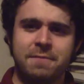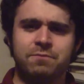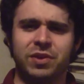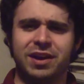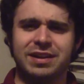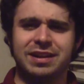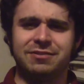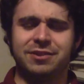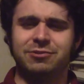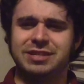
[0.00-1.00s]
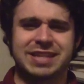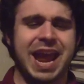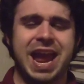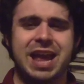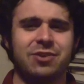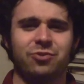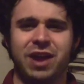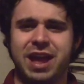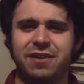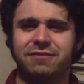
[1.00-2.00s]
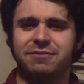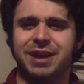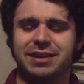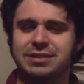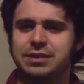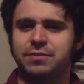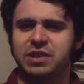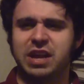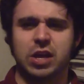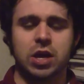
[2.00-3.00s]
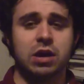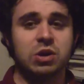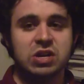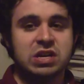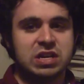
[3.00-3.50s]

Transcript: But it was hand-waved about something like, oh